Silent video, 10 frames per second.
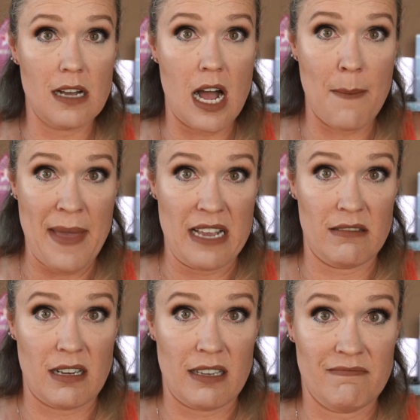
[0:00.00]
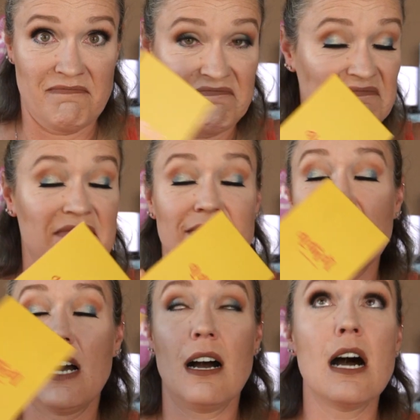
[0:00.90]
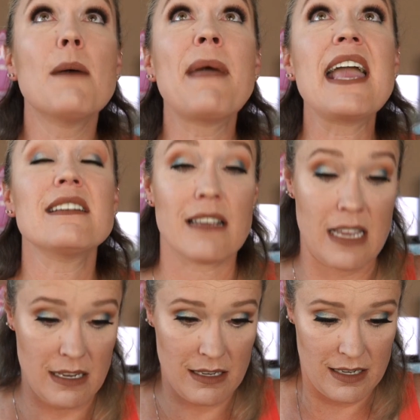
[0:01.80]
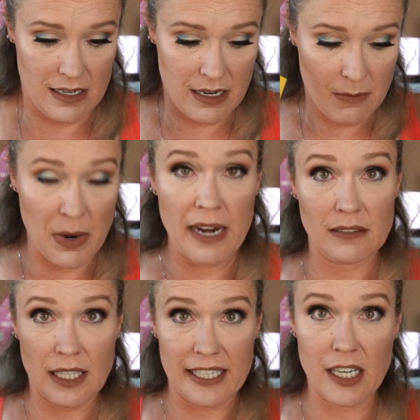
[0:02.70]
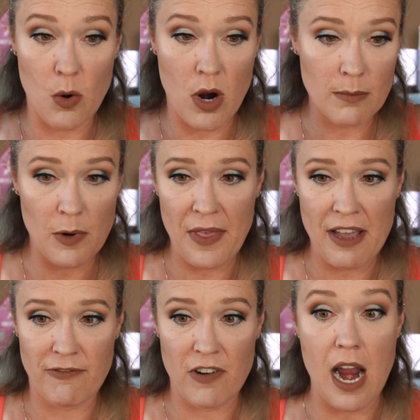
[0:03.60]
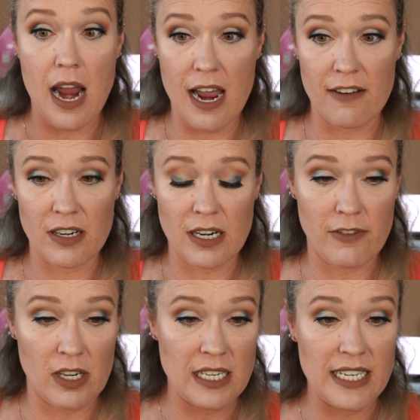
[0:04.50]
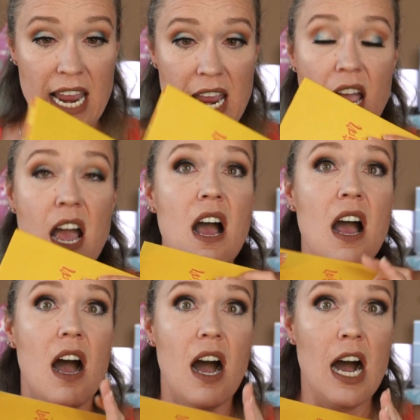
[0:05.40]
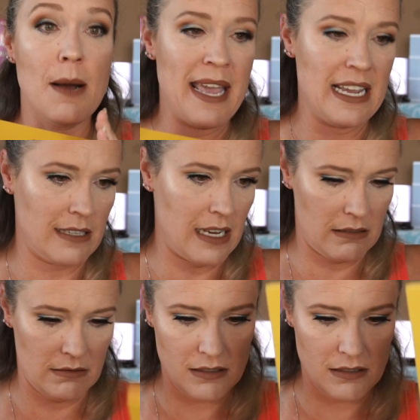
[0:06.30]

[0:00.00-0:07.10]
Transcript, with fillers: amazing. Amazing. But I could go on about that forever and ever and a day amazing.